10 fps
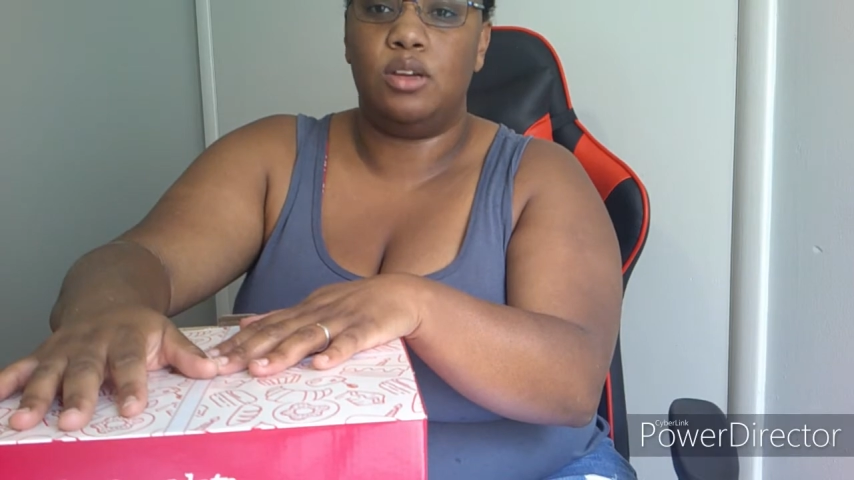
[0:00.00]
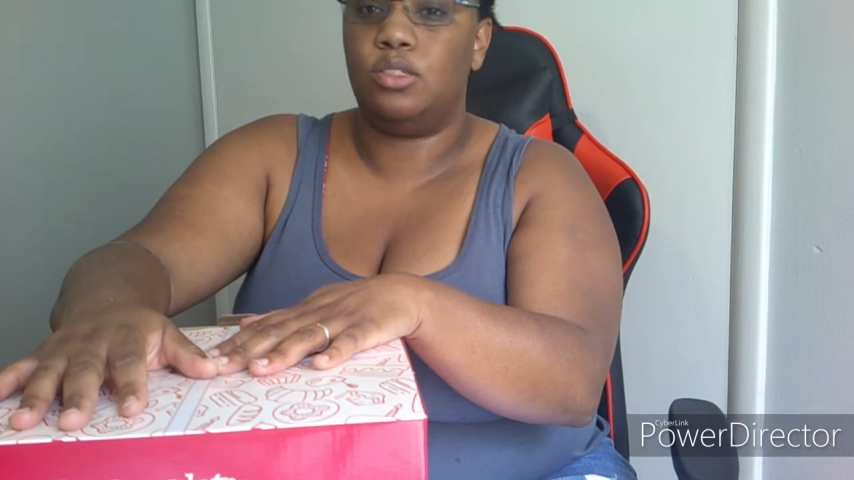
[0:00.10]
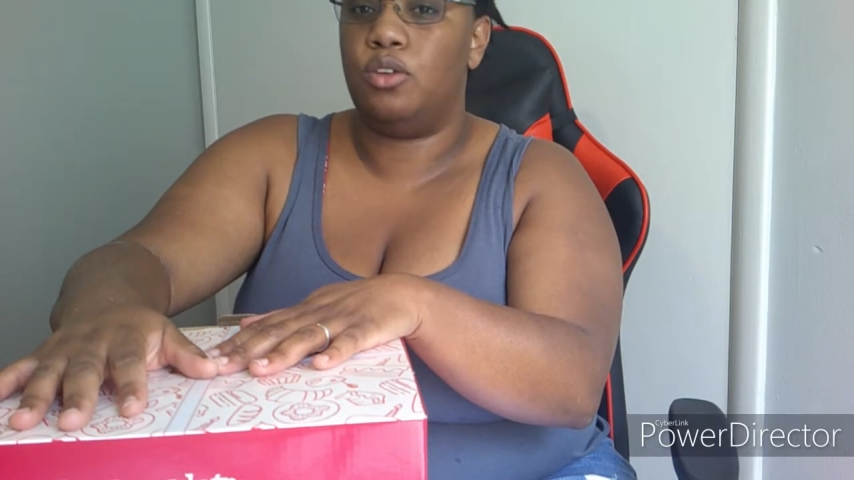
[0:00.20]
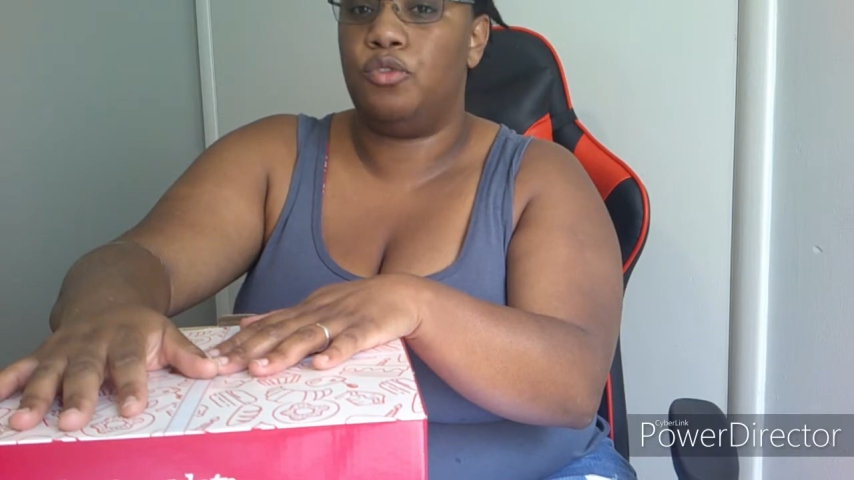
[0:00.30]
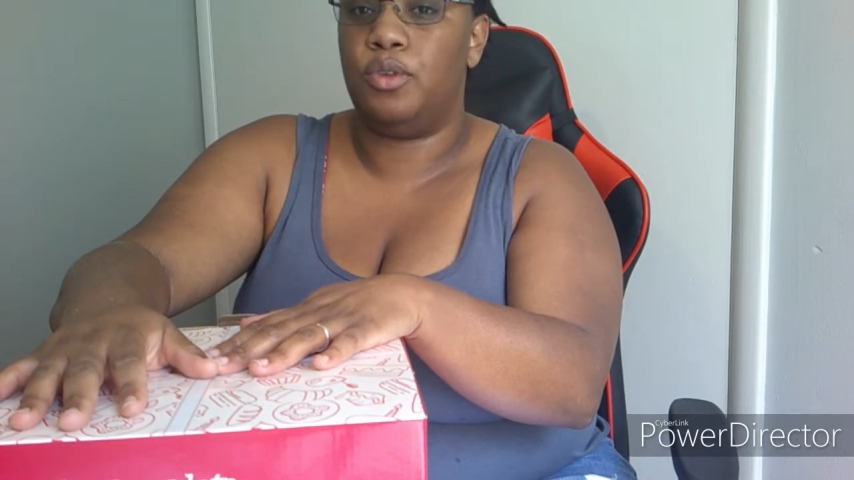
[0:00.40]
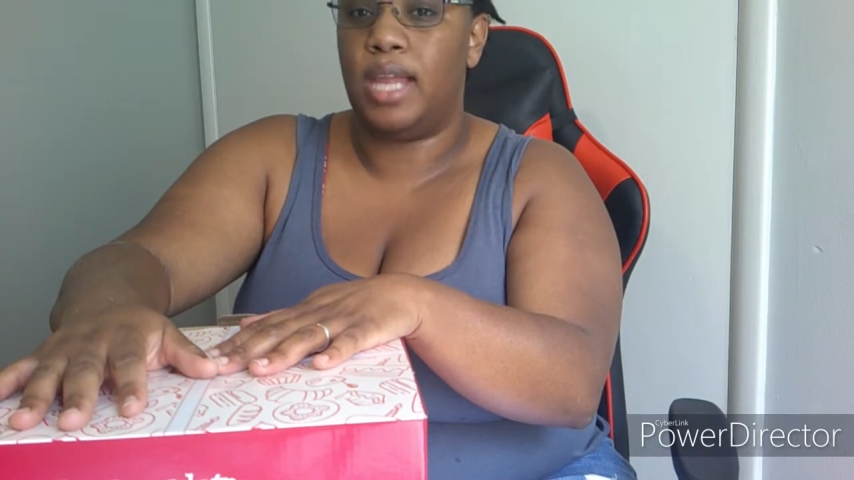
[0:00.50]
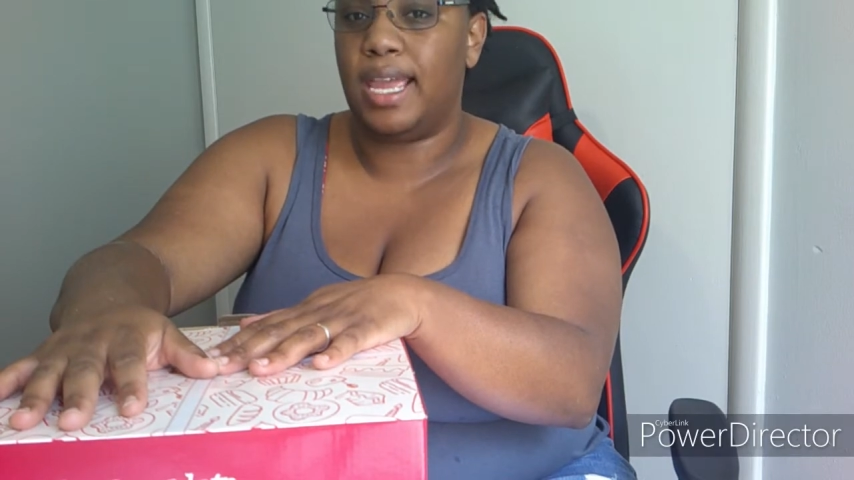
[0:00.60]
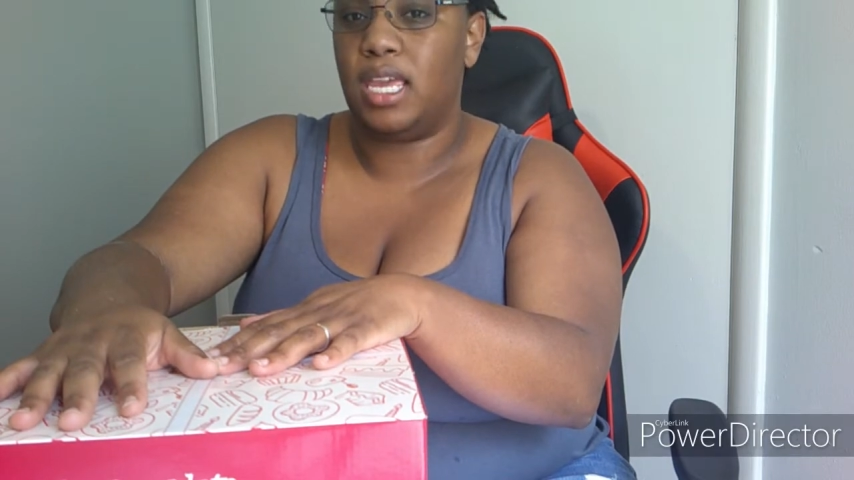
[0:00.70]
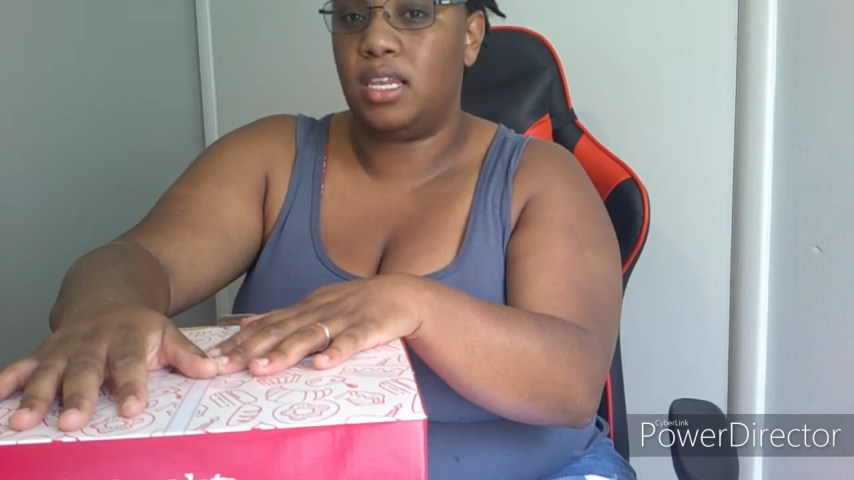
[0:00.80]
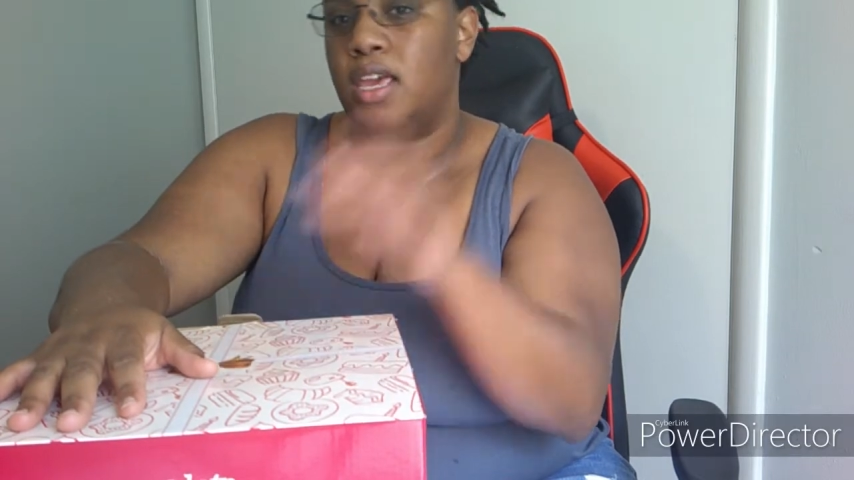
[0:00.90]
So if you like
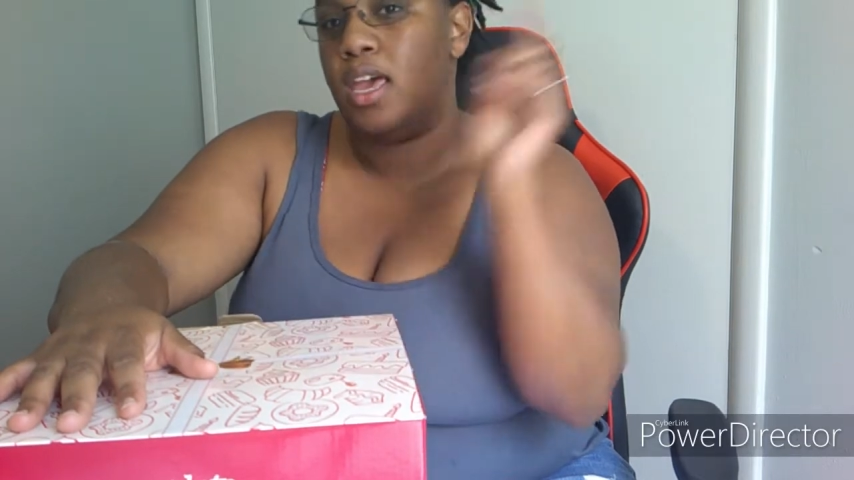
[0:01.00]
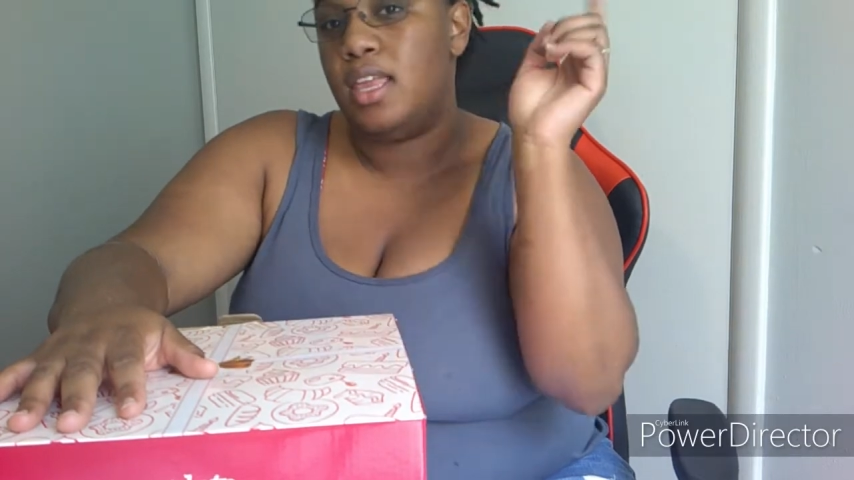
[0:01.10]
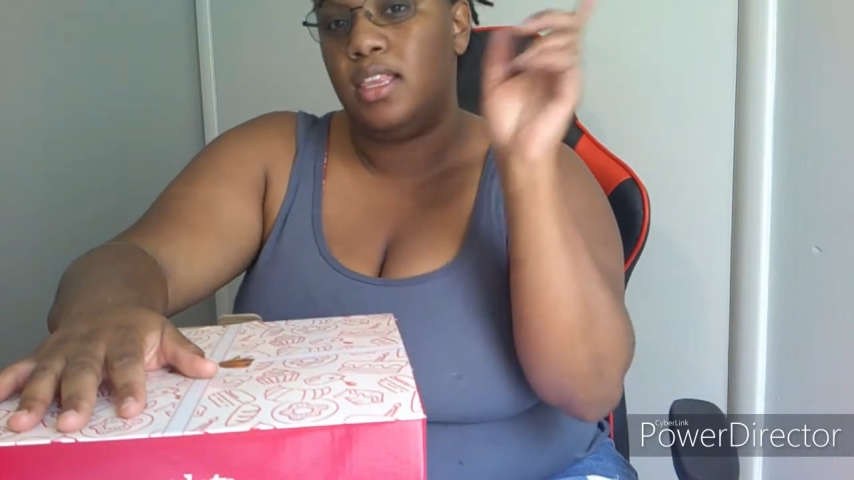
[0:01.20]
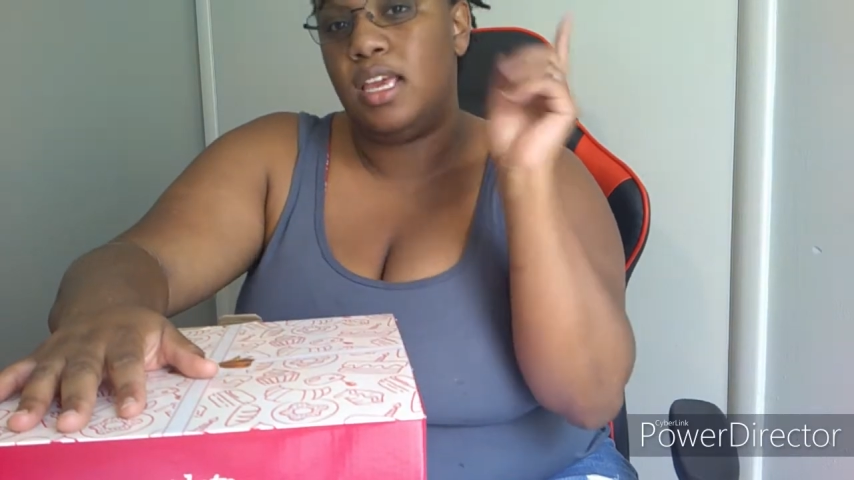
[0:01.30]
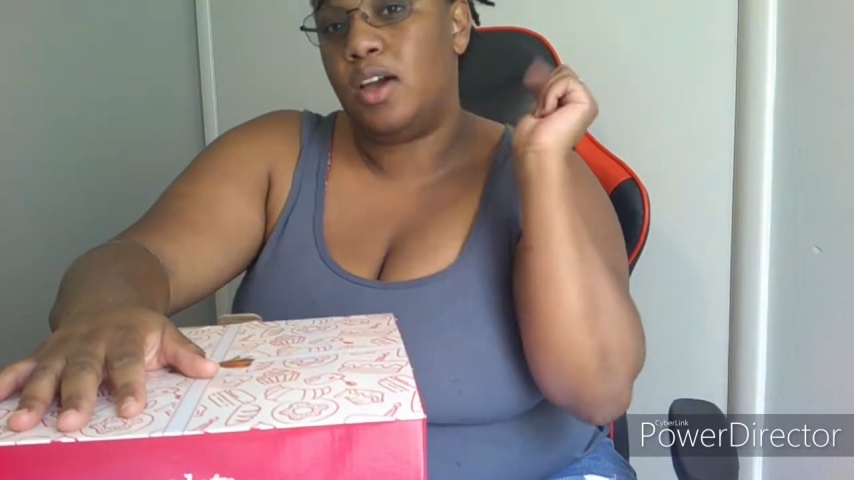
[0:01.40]
it, then